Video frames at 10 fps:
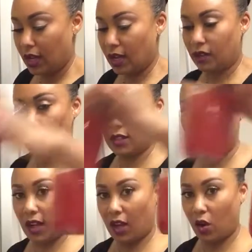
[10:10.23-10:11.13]
It
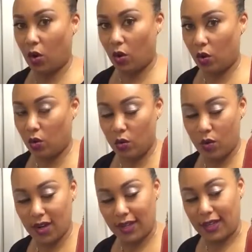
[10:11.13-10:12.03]
did a
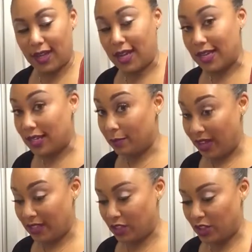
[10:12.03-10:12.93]
whole
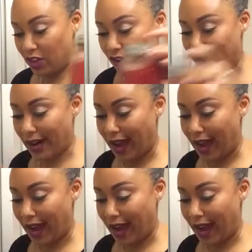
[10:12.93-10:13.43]
mason jar.